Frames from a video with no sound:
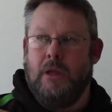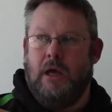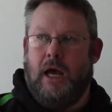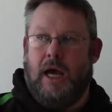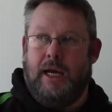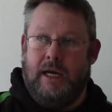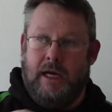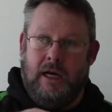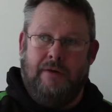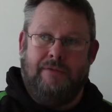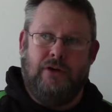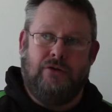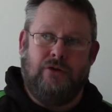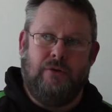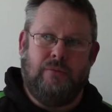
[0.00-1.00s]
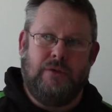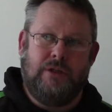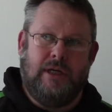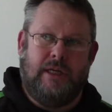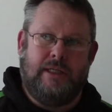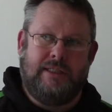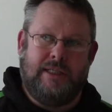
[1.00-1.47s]
and then another group was
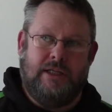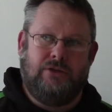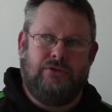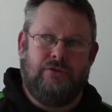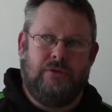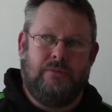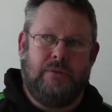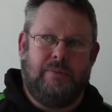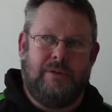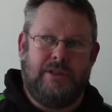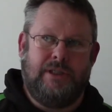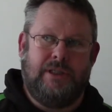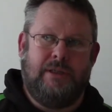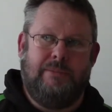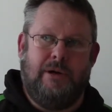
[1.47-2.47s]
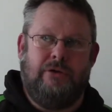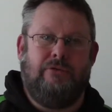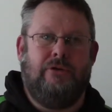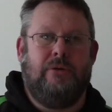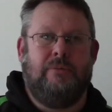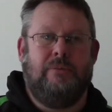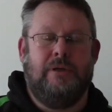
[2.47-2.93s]
like the test group, the placebo
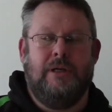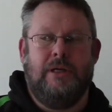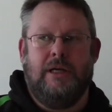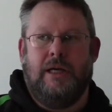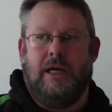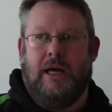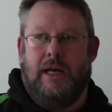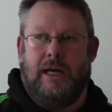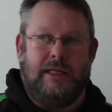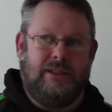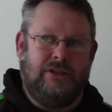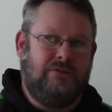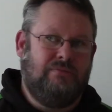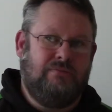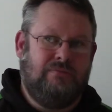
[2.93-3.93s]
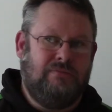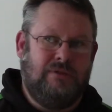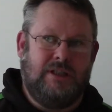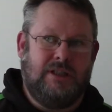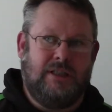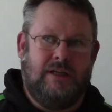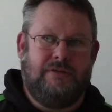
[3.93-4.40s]
group, and they were
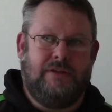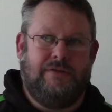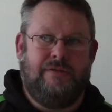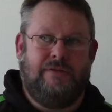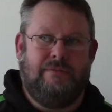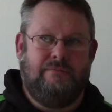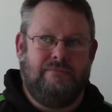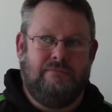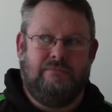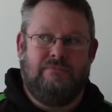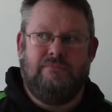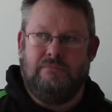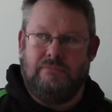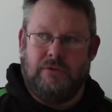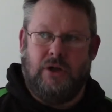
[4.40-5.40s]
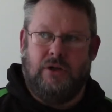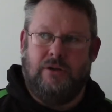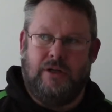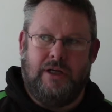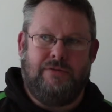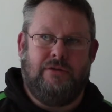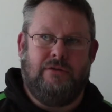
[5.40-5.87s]
just left
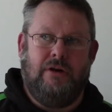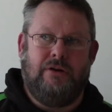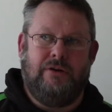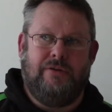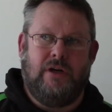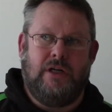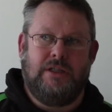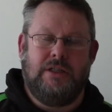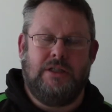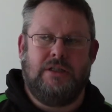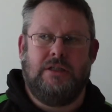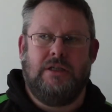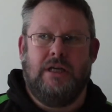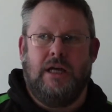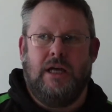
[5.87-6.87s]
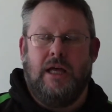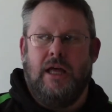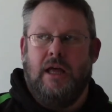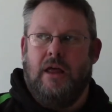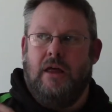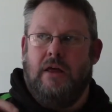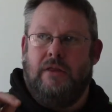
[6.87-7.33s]
their own devices.
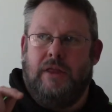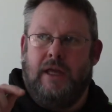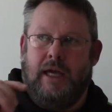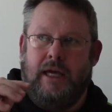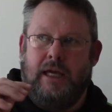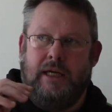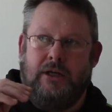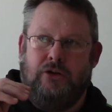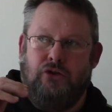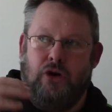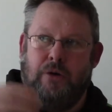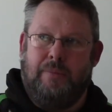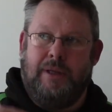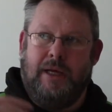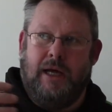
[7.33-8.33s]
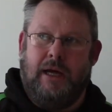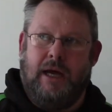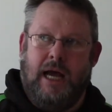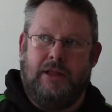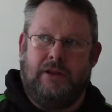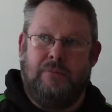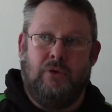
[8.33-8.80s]
The group that
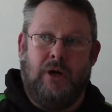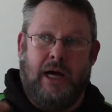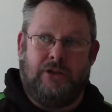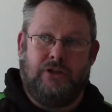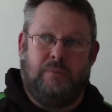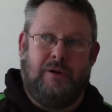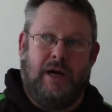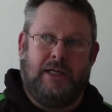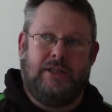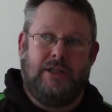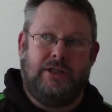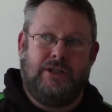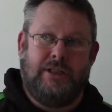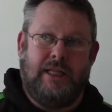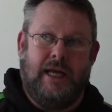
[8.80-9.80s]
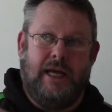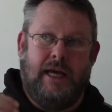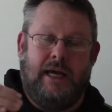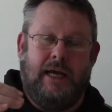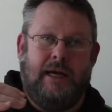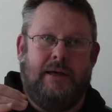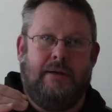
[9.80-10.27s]
had the more extra practice,
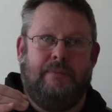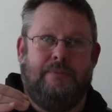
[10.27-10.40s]
their